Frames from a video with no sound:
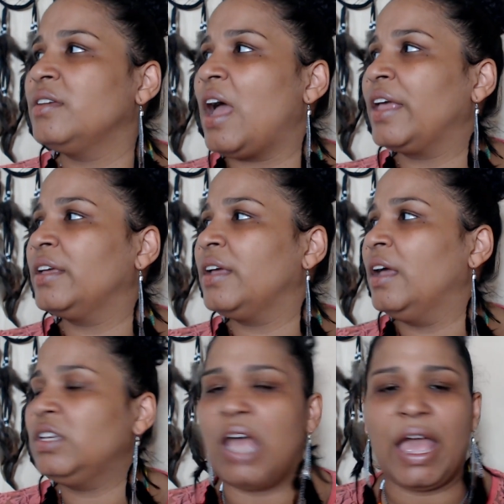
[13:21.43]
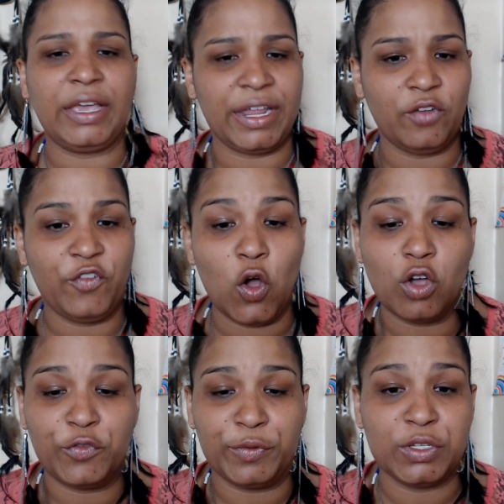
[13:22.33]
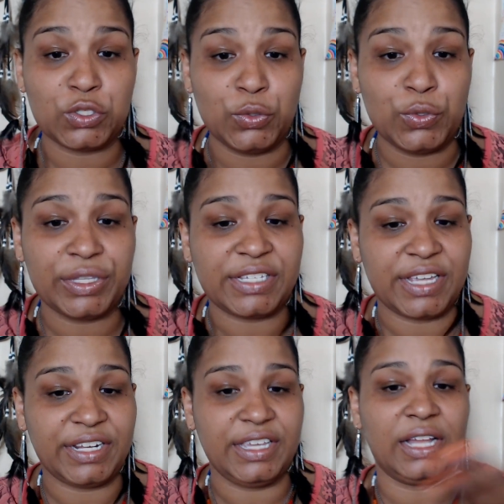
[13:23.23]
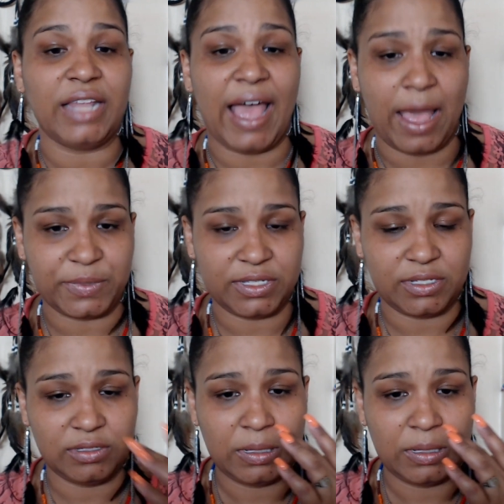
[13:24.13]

I get a phone call from the school and they said he collapsed.